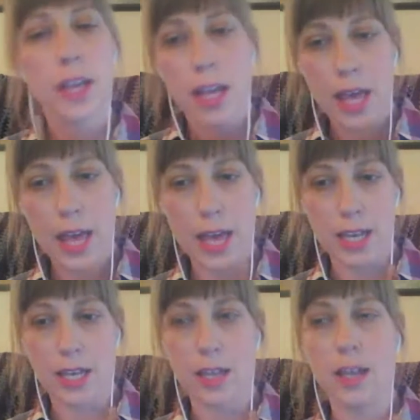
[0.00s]
and
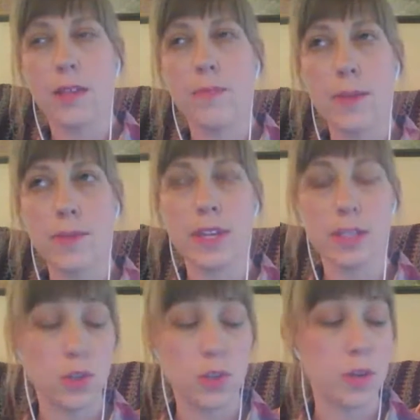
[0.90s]
maybe
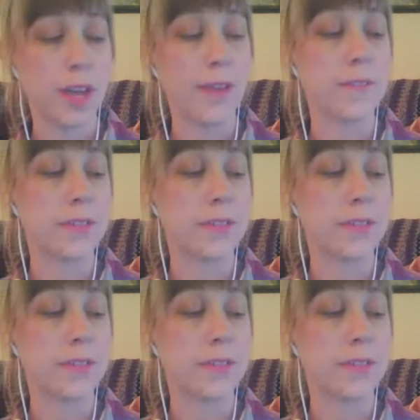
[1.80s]
intuitive